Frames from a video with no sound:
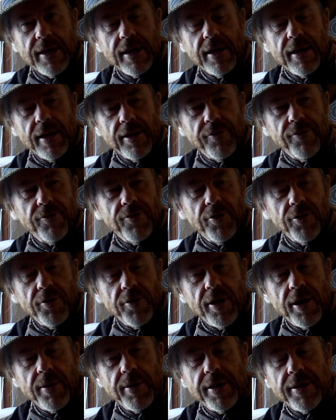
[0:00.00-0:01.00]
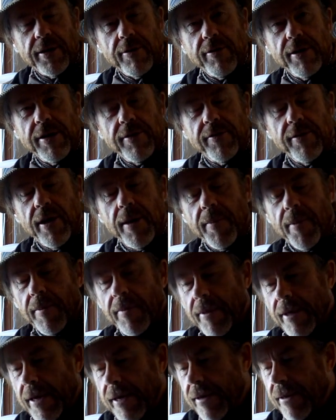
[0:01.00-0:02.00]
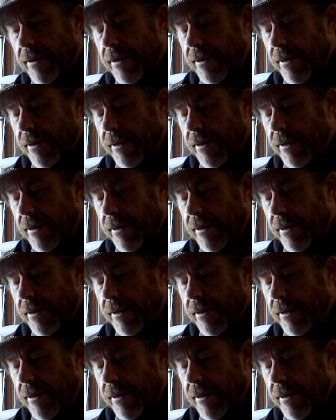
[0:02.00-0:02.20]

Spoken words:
Clay Studio. Had a great time up there,